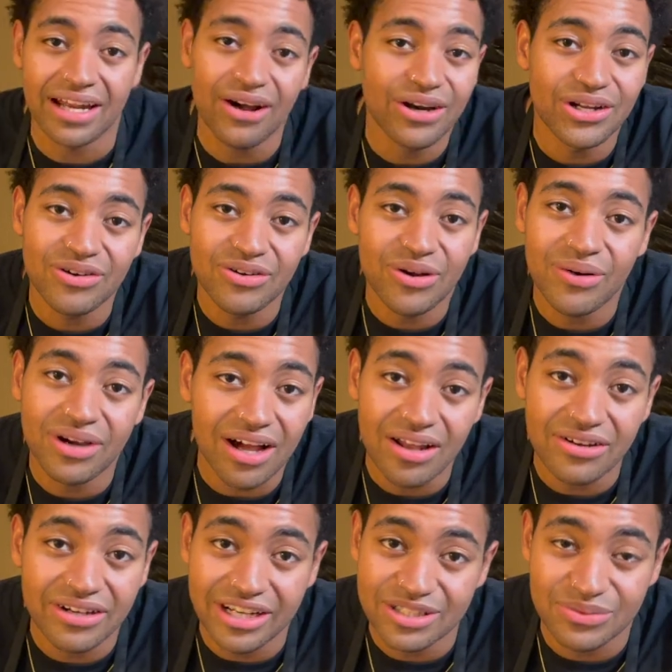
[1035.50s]
I don't even know what
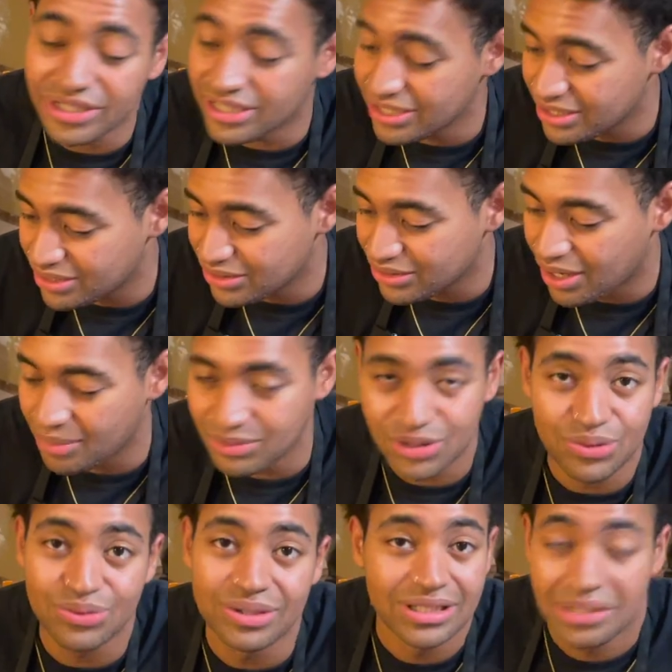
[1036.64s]
color next week is. You know,
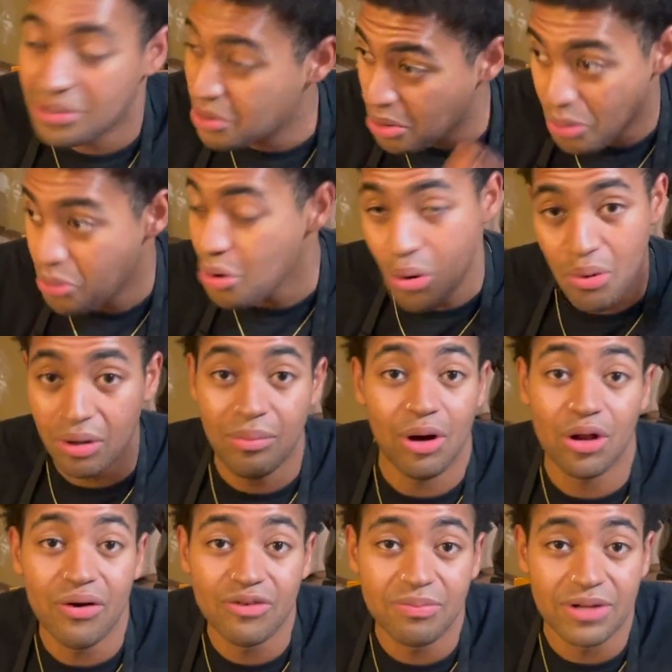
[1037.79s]
I'm all
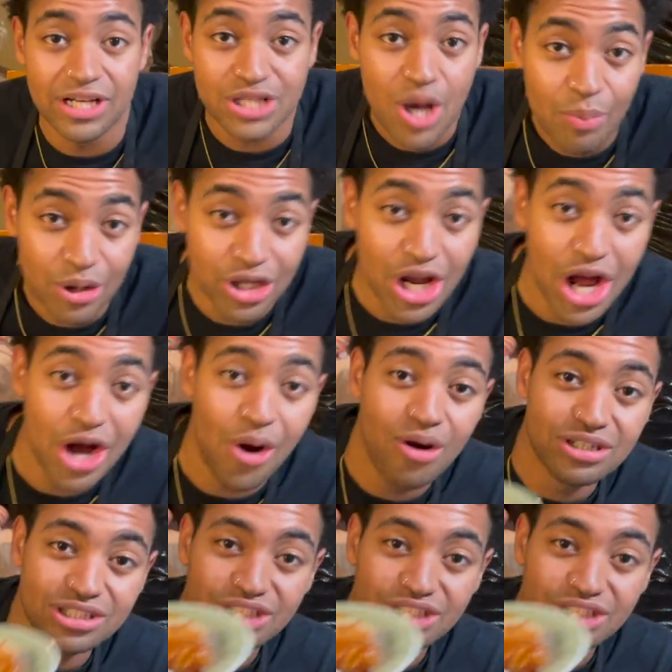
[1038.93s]
over the place. But yeah, orange